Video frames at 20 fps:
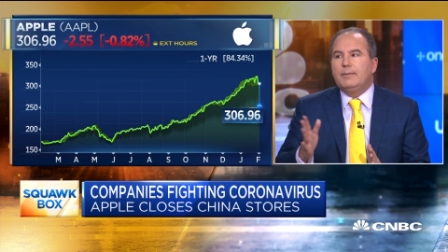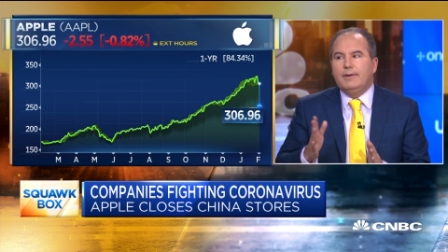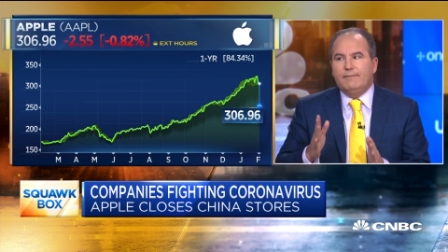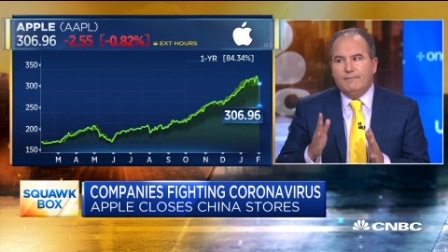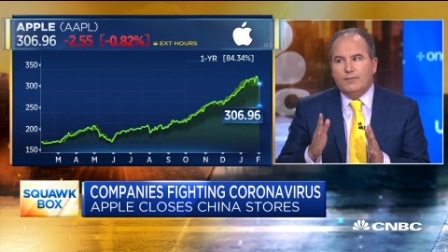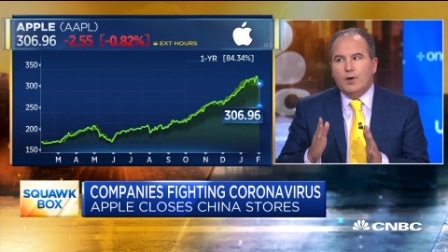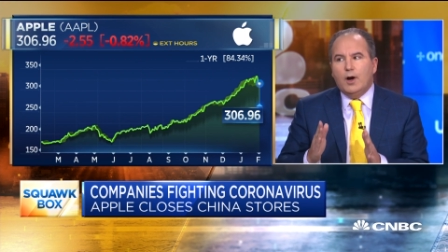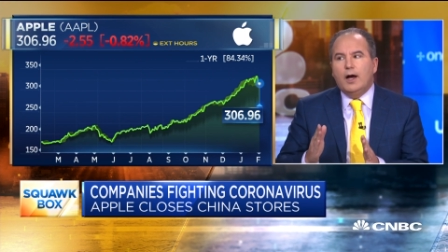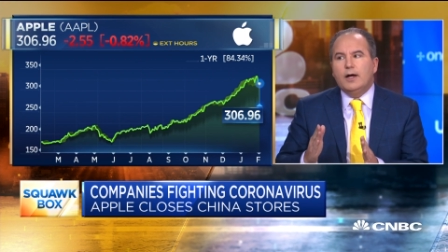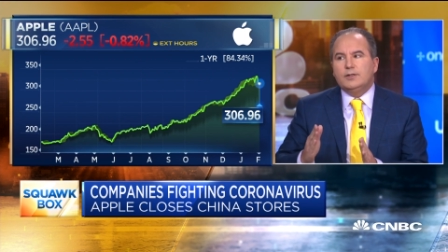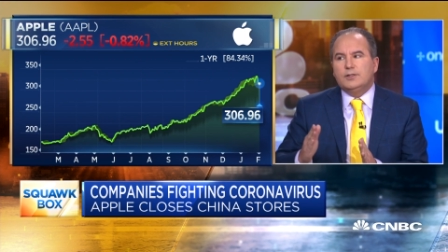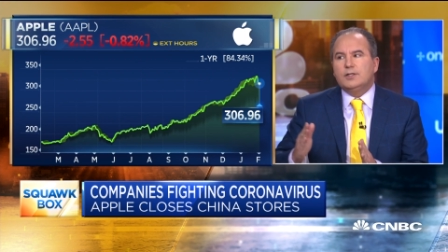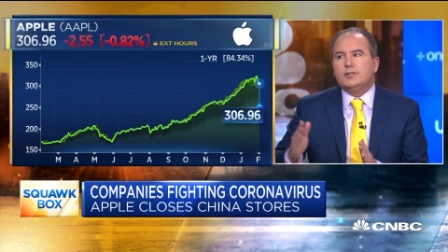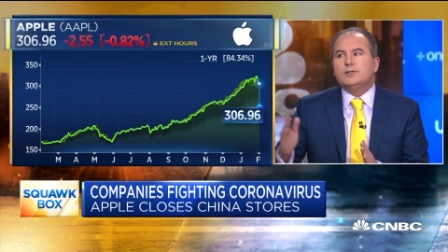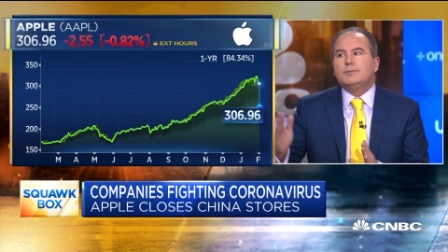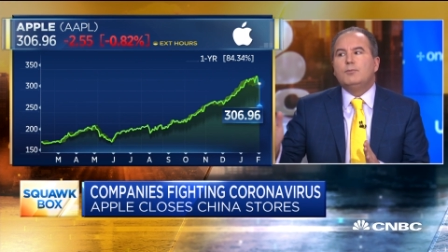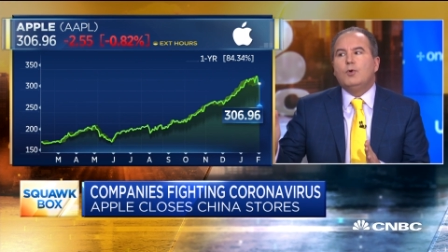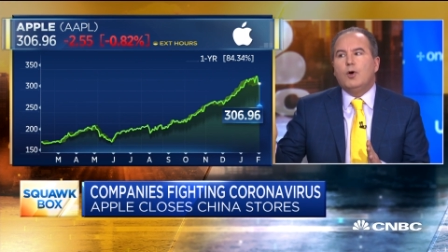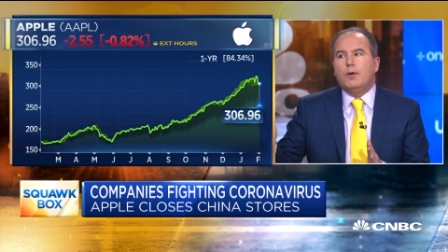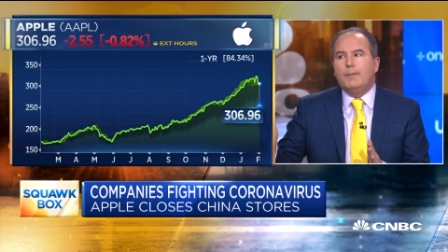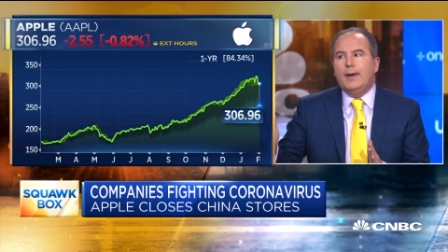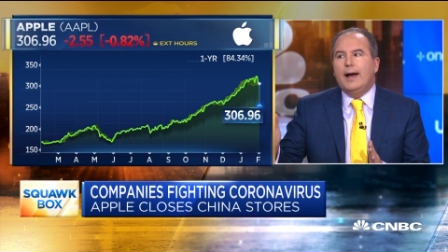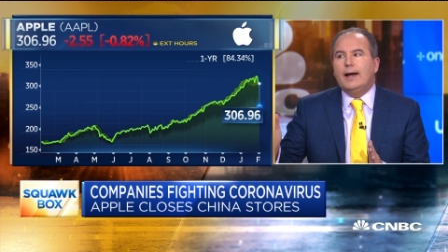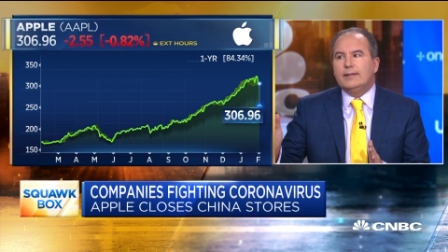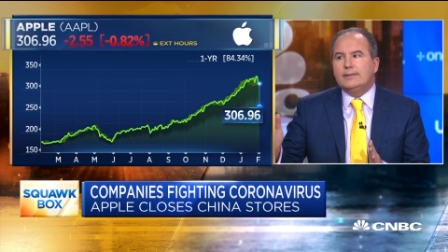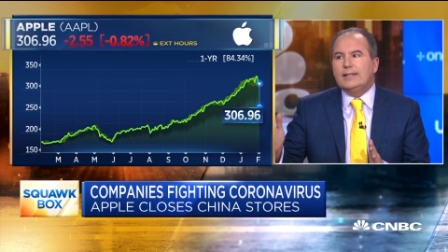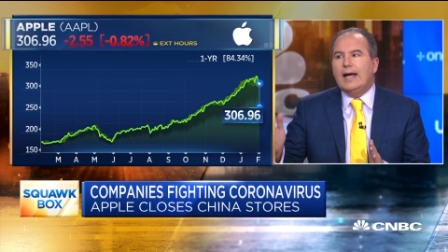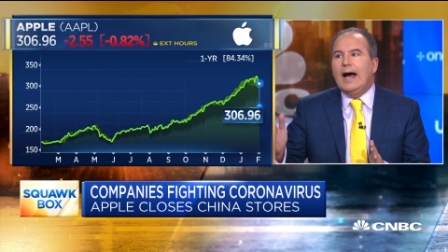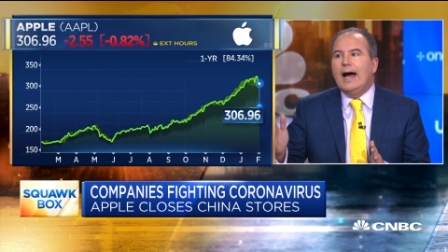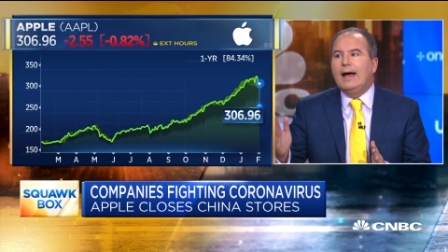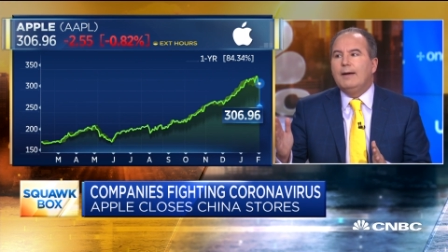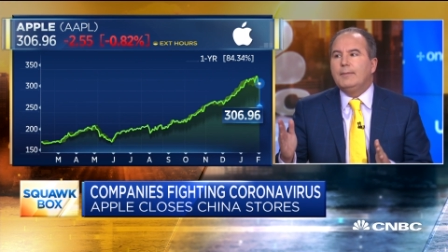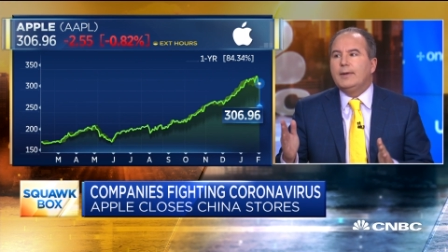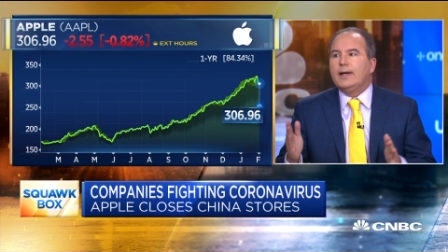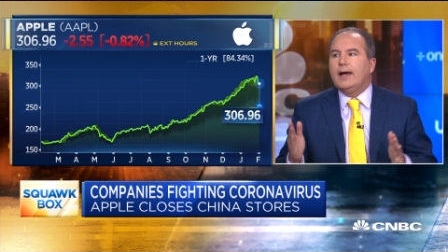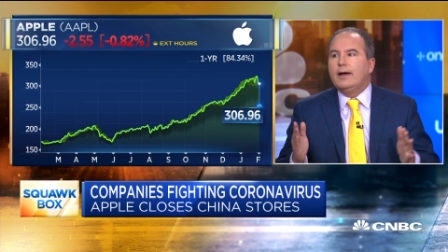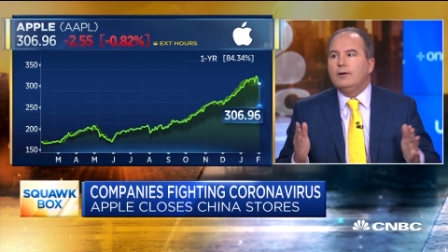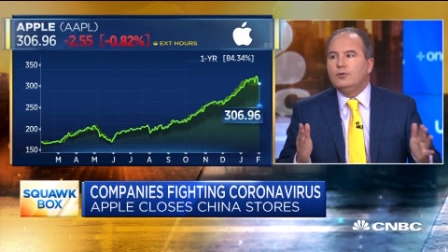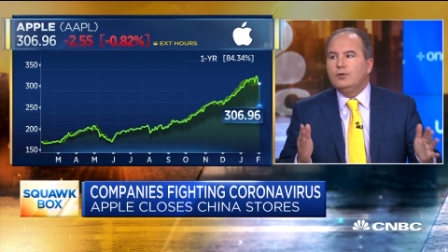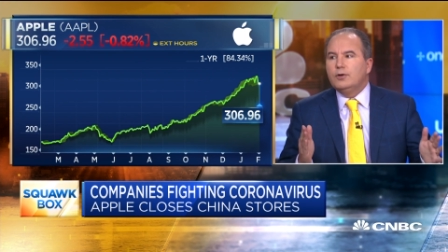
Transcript: I mean, for us, it's more about timing happening.